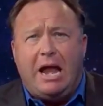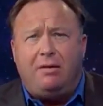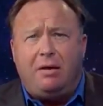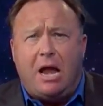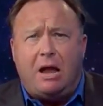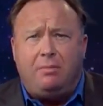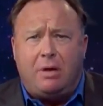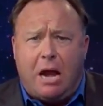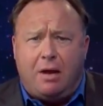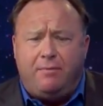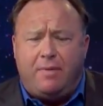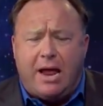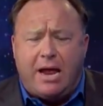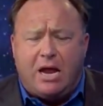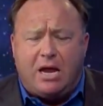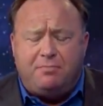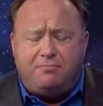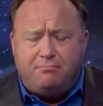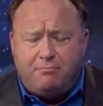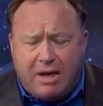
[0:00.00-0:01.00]
and, and, and
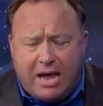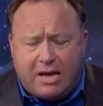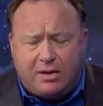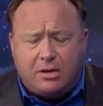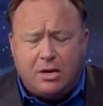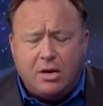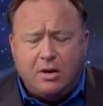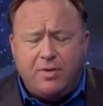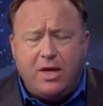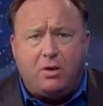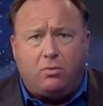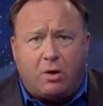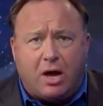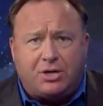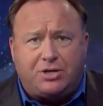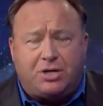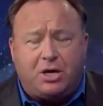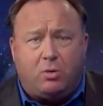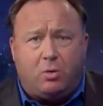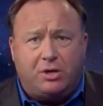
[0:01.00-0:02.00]
they admit that
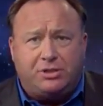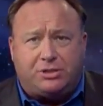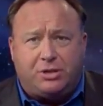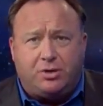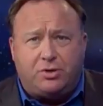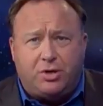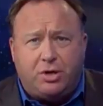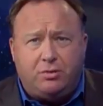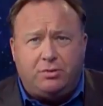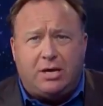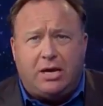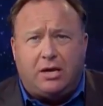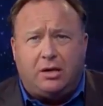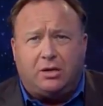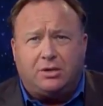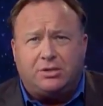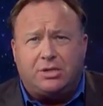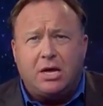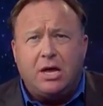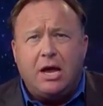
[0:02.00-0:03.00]
Russia wants to do
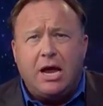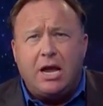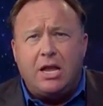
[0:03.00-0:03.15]
deals